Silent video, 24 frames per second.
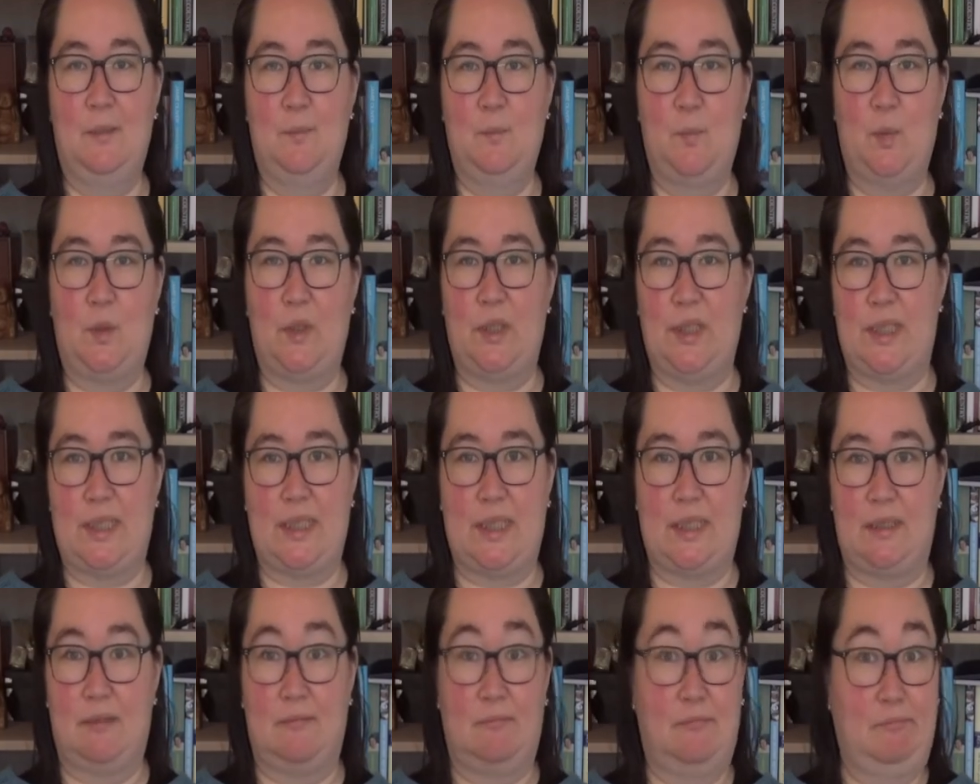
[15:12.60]

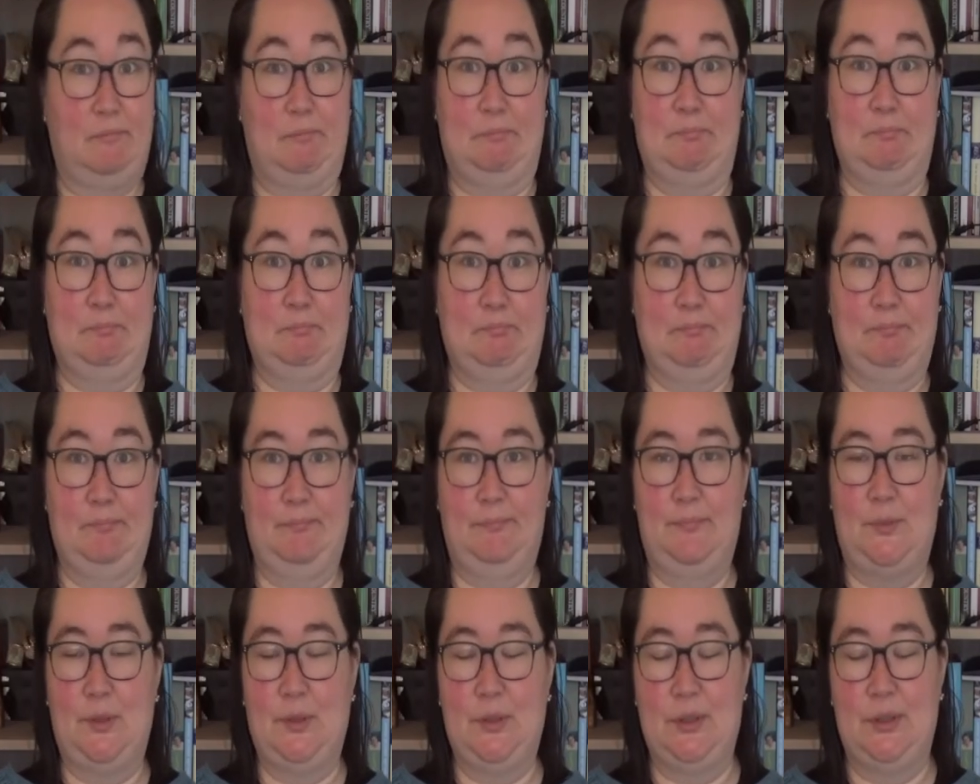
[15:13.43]
Pointing.
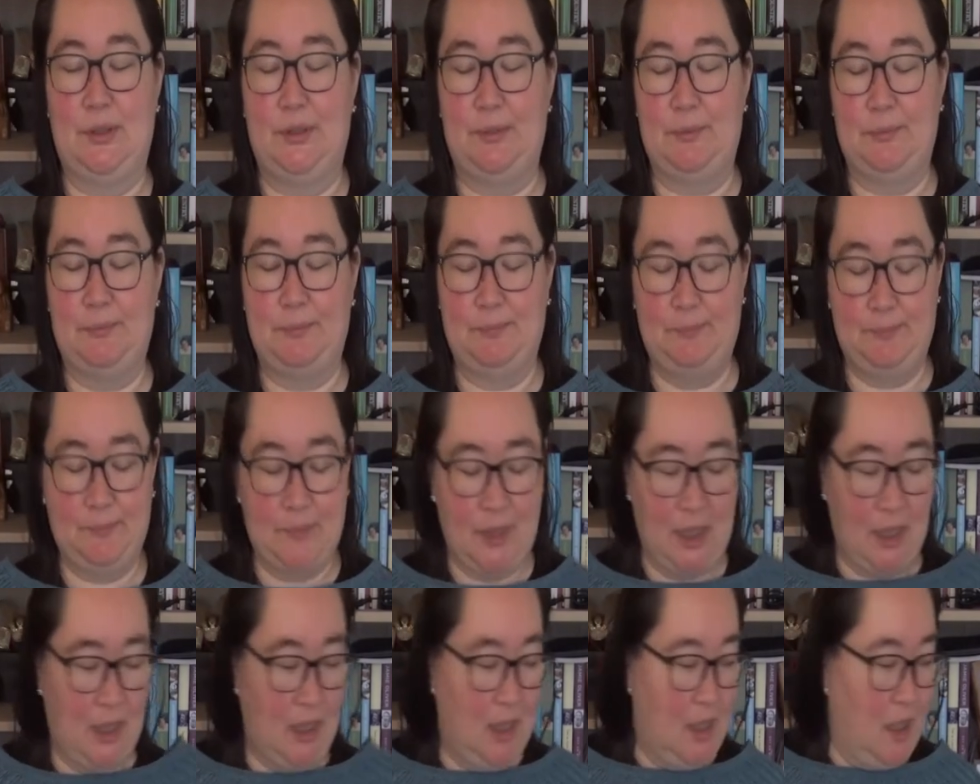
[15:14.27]
Who knew?
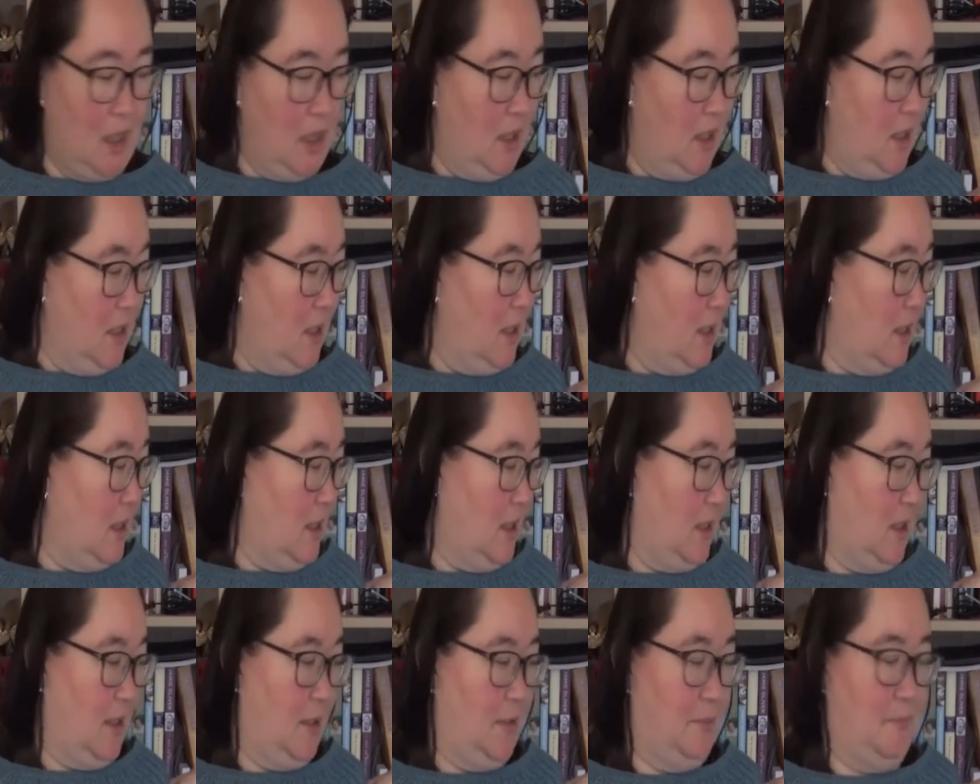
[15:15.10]

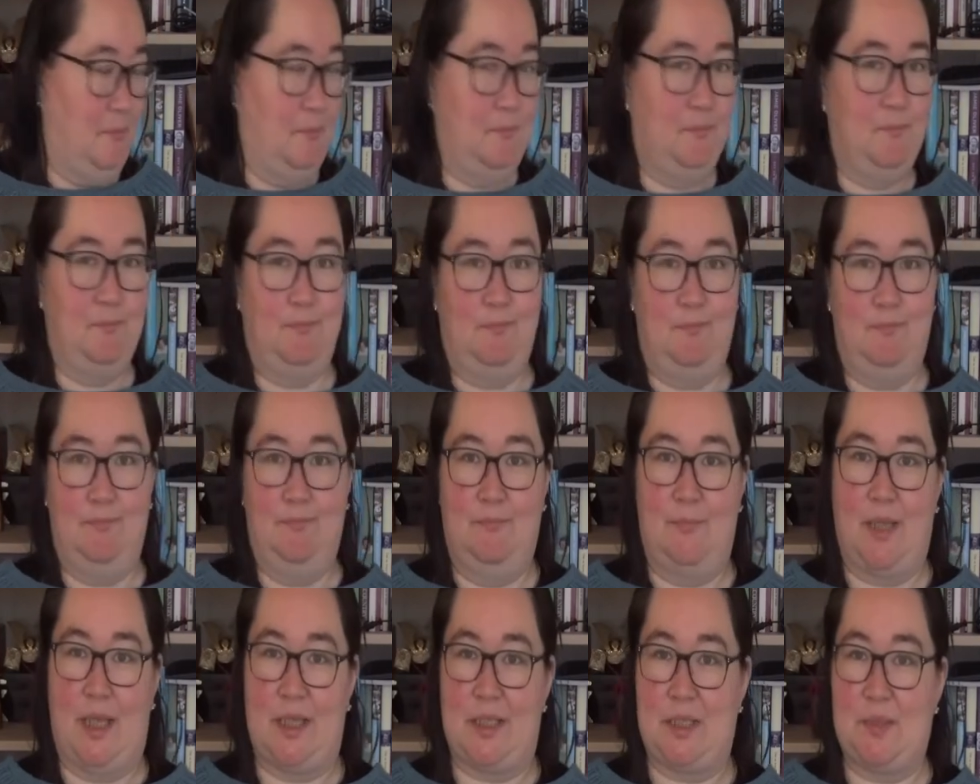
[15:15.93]

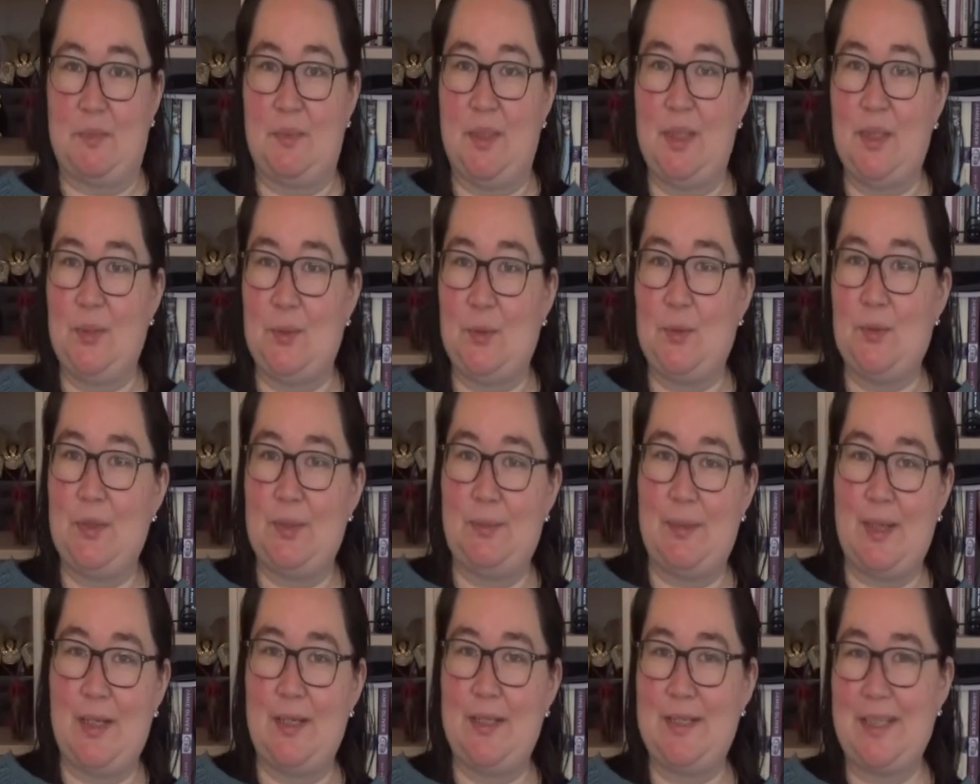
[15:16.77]
That's my laundry
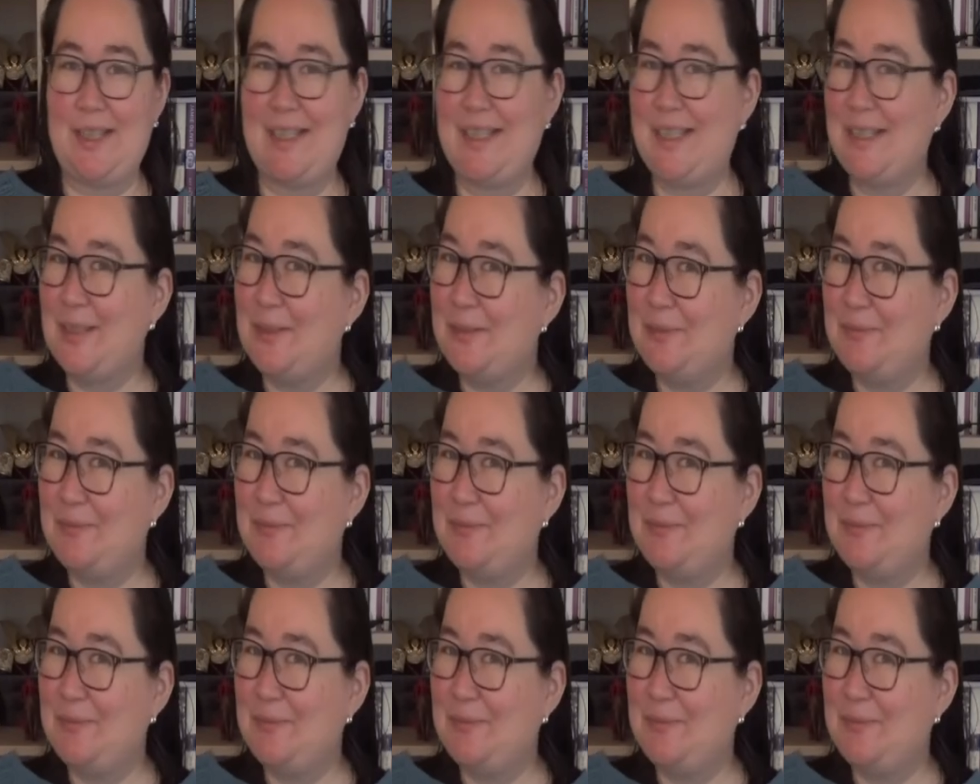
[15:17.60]
basket.